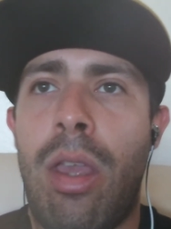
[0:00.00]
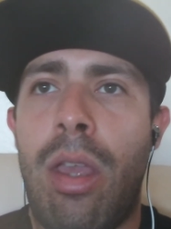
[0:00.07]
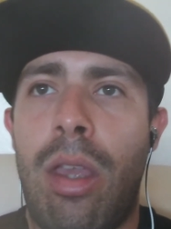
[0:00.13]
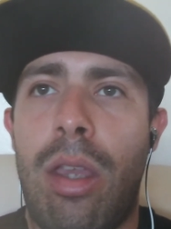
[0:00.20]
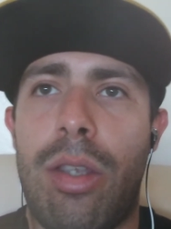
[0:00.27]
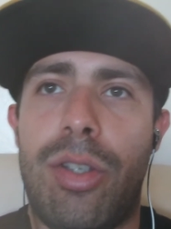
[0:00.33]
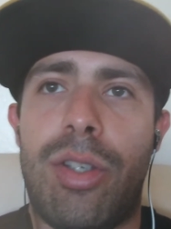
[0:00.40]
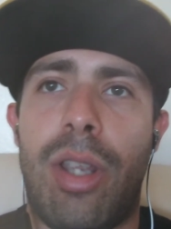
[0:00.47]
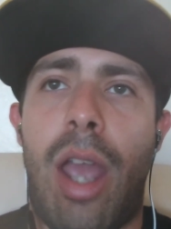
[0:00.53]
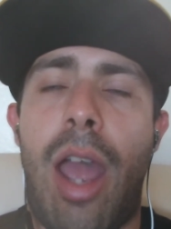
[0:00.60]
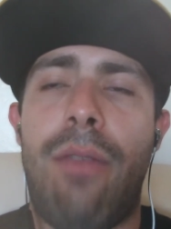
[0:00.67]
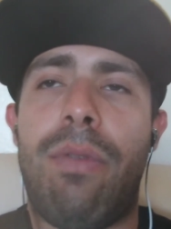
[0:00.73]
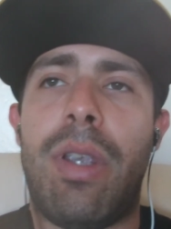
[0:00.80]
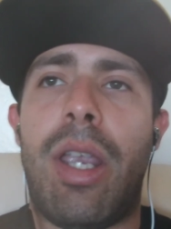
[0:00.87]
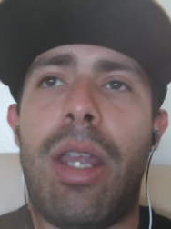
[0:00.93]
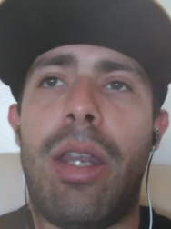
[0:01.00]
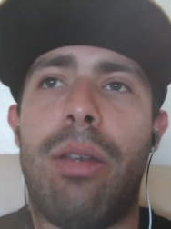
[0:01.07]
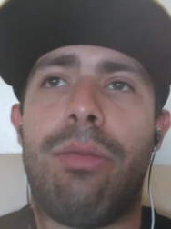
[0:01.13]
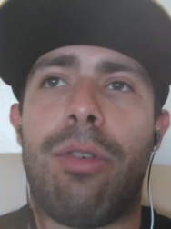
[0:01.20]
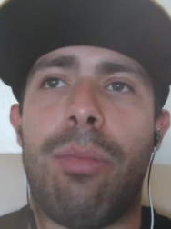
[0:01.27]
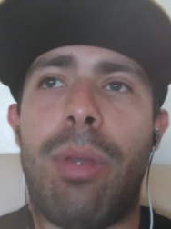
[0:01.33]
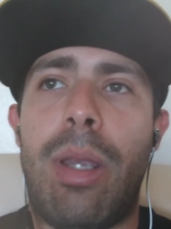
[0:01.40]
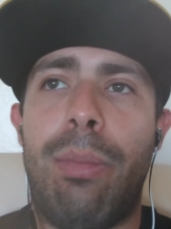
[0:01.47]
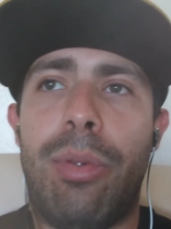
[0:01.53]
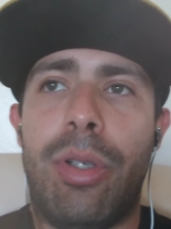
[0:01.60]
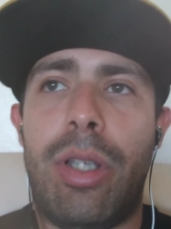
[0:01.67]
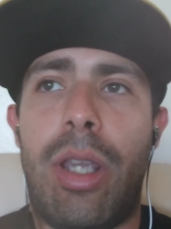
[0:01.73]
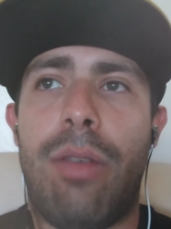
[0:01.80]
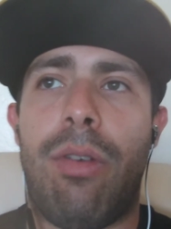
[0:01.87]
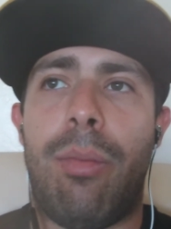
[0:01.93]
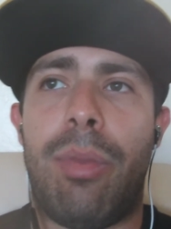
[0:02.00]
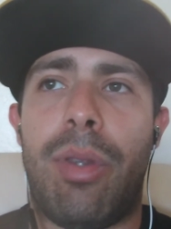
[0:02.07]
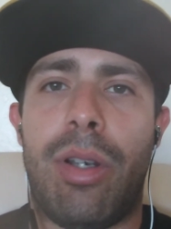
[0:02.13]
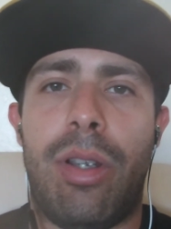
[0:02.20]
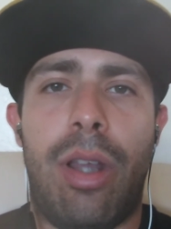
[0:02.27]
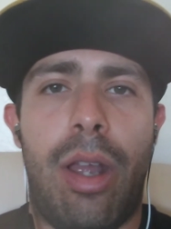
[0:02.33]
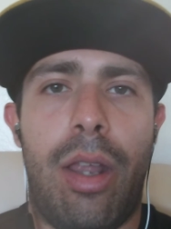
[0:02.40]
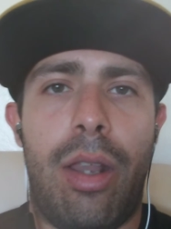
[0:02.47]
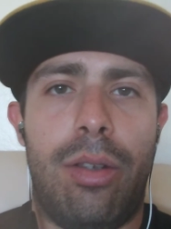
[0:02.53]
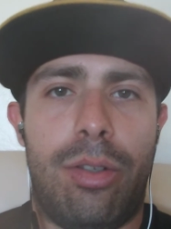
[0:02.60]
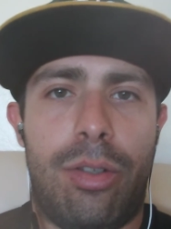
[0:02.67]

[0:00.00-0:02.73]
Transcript: is advocating for people to give up their guns